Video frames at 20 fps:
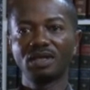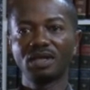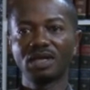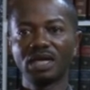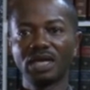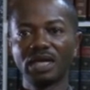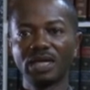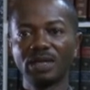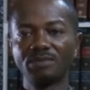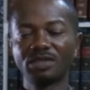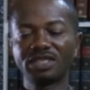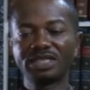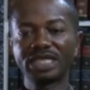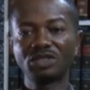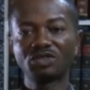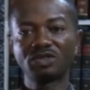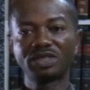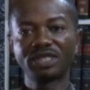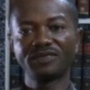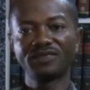the
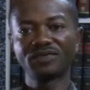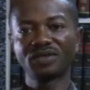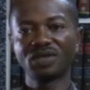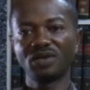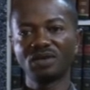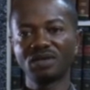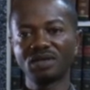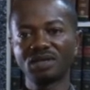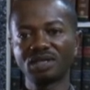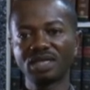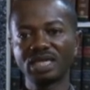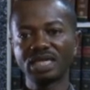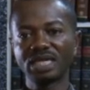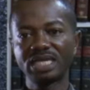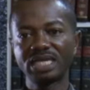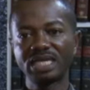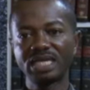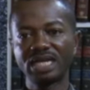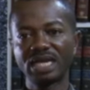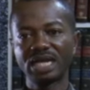central diphthong,
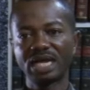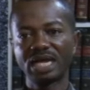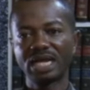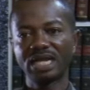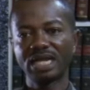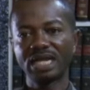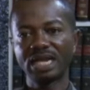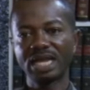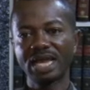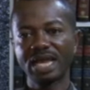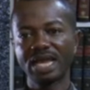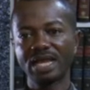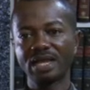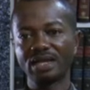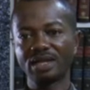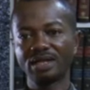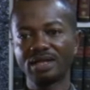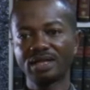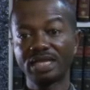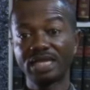E and E,
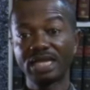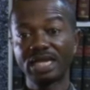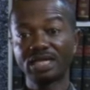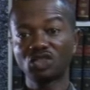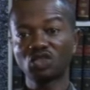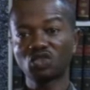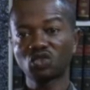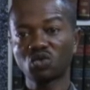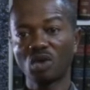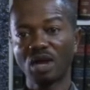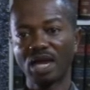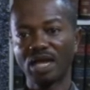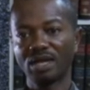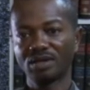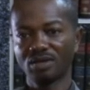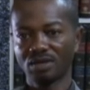E and schwa.